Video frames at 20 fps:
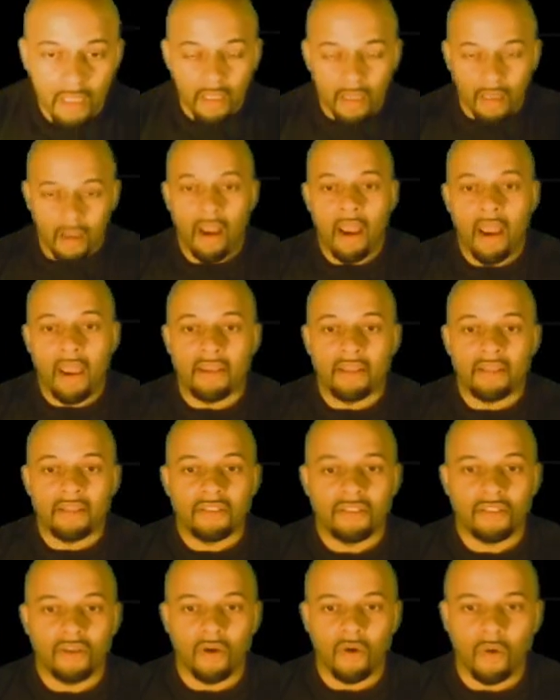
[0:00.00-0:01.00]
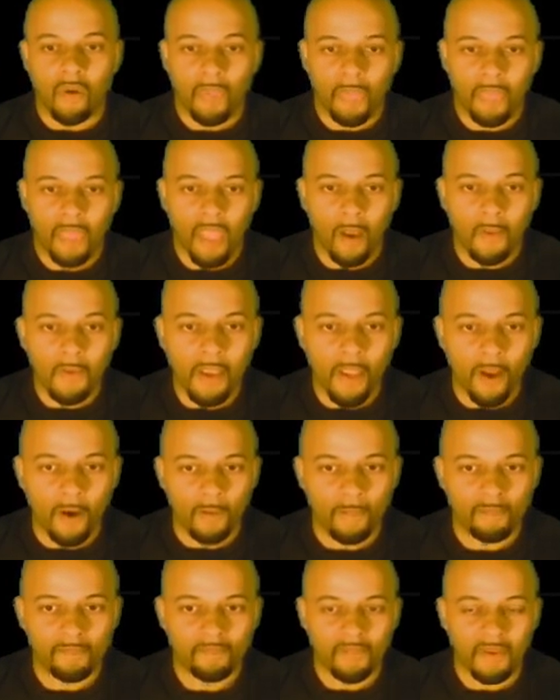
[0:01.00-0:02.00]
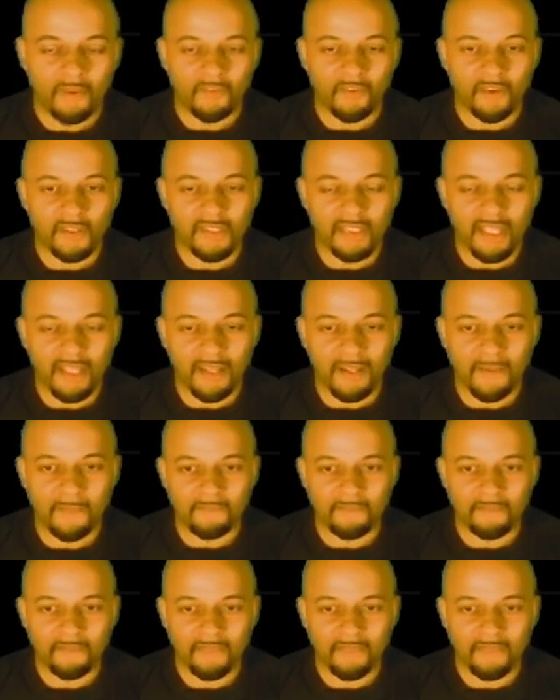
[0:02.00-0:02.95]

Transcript: Alright, so here we go. My first um,